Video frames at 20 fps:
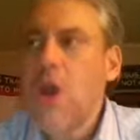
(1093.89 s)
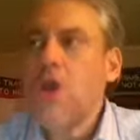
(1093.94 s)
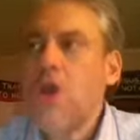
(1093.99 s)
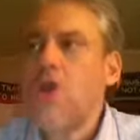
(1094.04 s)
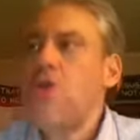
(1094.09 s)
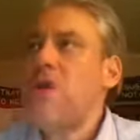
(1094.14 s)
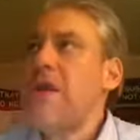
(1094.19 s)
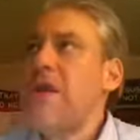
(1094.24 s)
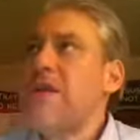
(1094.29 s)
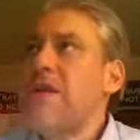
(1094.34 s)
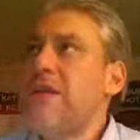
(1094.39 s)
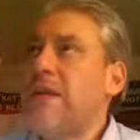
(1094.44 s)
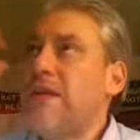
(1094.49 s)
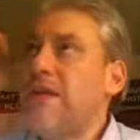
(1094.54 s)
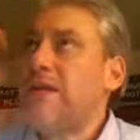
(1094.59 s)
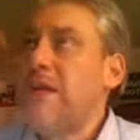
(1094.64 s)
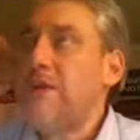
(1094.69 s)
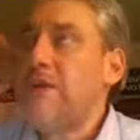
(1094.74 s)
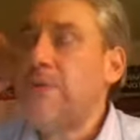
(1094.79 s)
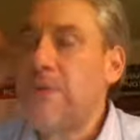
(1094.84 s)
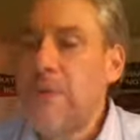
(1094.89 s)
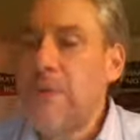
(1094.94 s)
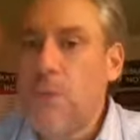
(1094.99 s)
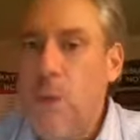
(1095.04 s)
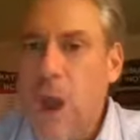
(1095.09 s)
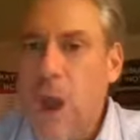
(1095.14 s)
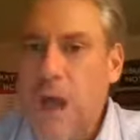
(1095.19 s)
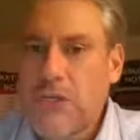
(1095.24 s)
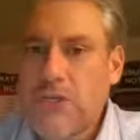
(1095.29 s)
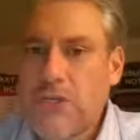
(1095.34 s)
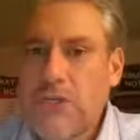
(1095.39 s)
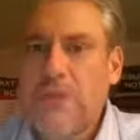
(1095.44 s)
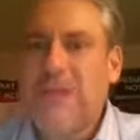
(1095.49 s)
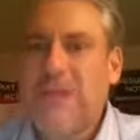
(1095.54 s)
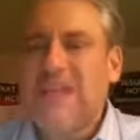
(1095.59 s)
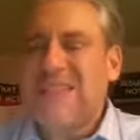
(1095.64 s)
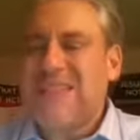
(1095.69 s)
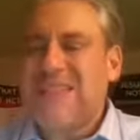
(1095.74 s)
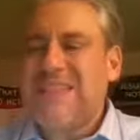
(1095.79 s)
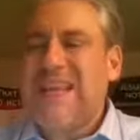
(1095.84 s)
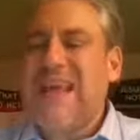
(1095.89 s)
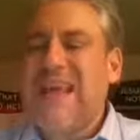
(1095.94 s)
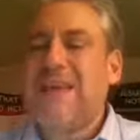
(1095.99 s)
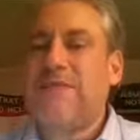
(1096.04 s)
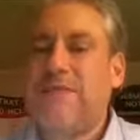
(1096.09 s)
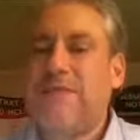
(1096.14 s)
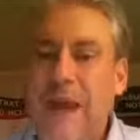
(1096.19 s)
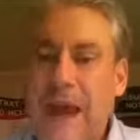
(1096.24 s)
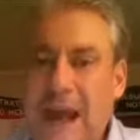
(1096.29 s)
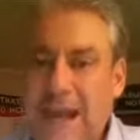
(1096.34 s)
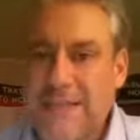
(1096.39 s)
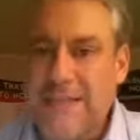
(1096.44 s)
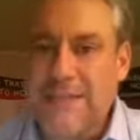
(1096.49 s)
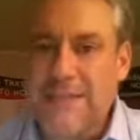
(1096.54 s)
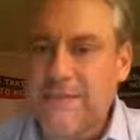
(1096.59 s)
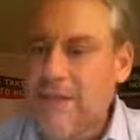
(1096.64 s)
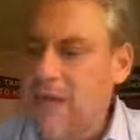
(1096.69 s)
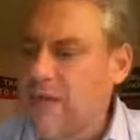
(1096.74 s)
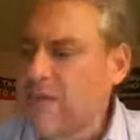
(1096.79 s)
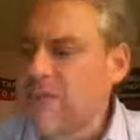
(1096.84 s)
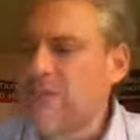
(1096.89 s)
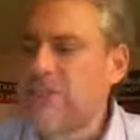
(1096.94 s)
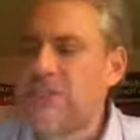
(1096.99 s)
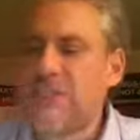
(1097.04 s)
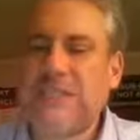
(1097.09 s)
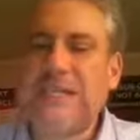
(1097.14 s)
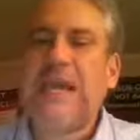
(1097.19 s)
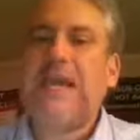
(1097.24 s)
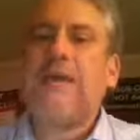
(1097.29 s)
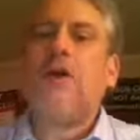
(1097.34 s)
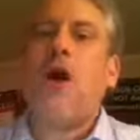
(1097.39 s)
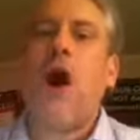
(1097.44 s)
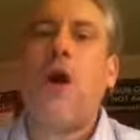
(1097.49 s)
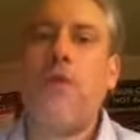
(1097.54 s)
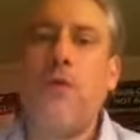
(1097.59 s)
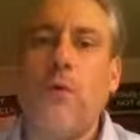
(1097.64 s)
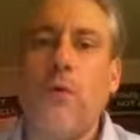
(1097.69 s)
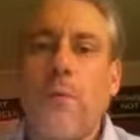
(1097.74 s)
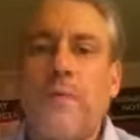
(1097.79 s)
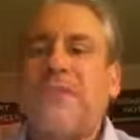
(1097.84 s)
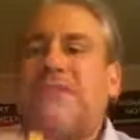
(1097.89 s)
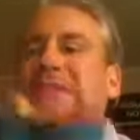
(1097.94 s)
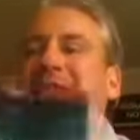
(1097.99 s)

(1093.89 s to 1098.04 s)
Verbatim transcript: You need to continually watch. You need to stand fast, not just stand on the word, but